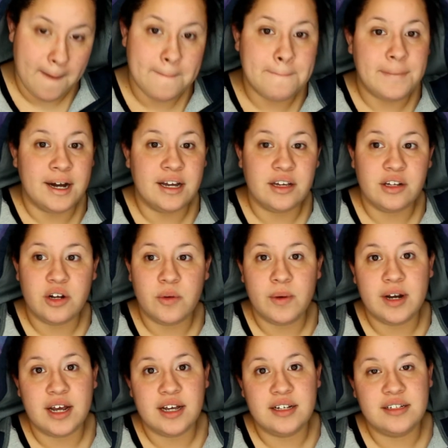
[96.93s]
But you know what
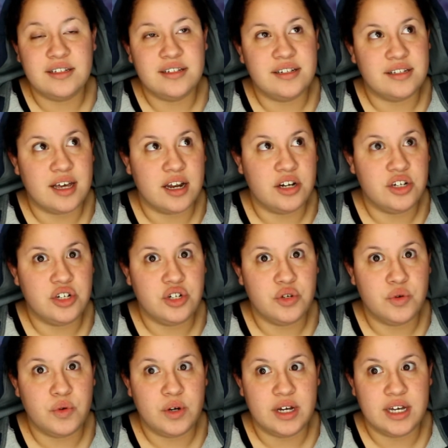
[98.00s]
I decided to
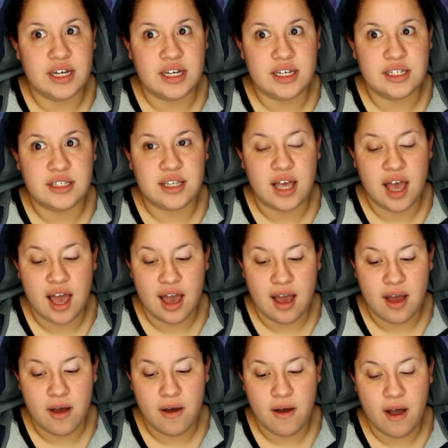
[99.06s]
do is
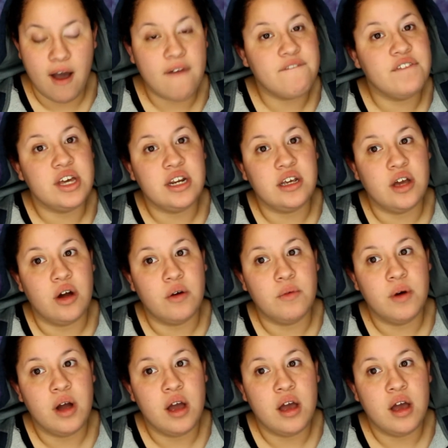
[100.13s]
a video.